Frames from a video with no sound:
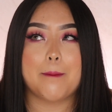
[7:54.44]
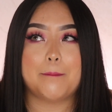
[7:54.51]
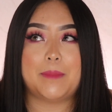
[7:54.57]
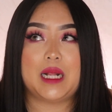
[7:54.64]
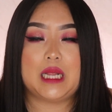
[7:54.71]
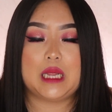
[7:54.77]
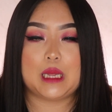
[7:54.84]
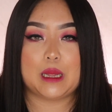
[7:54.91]

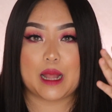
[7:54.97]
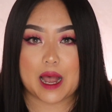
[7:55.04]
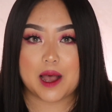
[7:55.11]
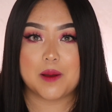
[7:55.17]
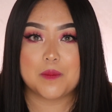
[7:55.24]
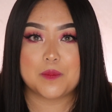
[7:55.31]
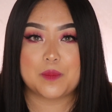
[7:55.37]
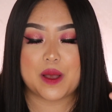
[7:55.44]

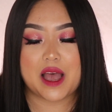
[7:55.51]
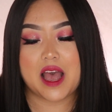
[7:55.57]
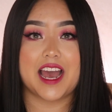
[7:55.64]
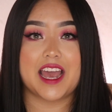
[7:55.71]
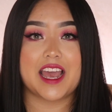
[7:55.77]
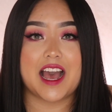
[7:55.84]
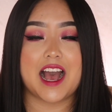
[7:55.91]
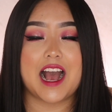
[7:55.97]
plump.
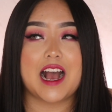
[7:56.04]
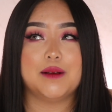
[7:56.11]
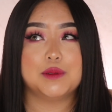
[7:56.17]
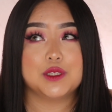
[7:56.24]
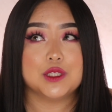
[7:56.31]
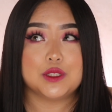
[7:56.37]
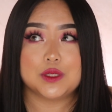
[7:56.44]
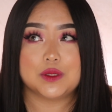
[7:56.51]
I
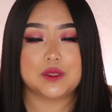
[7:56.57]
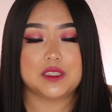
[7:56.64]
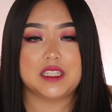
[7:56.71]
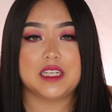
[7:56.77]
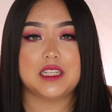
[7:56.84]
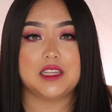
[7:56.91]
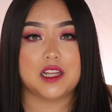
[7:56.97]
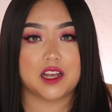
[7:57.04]

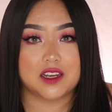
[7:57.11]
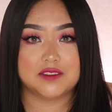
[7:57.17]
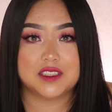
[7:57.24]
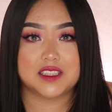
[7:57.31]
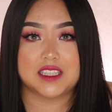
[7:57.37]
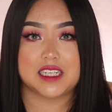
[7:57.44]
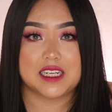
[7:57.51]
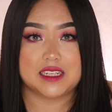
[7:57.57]
absolutely
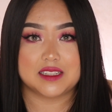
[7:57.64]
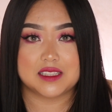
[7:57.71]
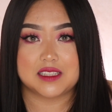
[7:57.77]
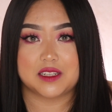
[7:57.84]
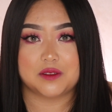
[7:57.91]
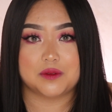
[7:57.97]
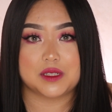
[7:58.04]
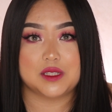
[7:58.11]
loved the
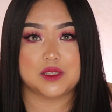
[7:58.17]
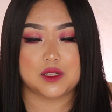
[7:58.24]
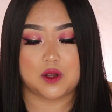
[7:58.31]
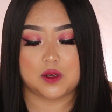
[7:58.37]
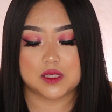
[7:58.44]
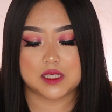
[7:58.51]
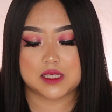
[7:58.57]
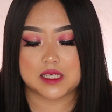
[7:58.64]
instant
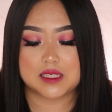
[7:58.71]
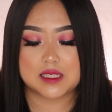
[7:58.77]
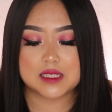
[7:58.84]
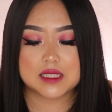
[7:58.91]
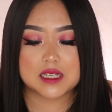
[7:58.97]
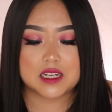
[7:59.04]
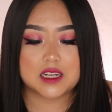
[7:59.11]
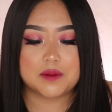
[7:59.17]
results. This is
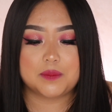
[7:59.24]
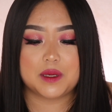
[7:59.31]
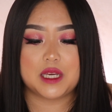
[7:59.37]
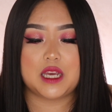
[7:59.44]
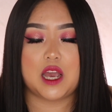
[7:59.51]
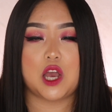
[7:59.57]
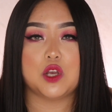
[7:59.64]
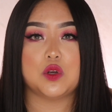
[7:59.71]
gonna
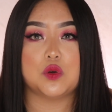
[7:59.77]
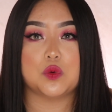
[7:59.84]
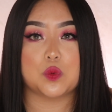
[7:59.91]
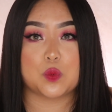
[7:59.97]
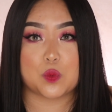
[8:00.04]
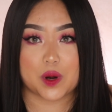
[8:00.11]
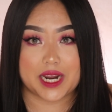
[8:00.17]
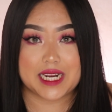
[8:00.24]
be
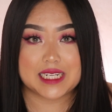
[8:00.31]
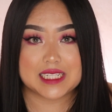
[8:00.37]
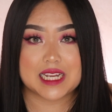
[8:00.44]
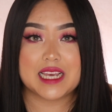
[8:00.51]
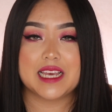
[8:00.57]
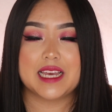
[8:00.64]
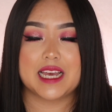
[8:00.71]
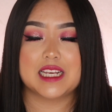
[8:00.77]
great,
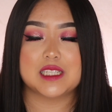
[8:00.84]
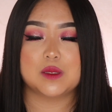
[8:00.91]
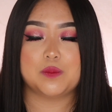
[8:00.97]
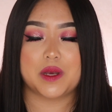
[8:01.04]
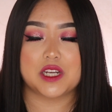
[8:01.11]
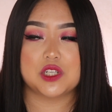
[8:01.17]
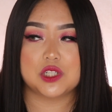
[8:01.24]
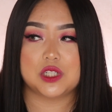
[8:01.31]

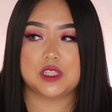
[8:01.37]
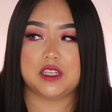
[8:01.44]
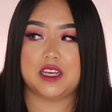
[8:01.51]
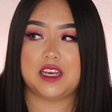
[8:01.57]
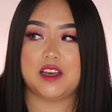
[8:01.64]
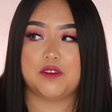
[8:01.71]
especially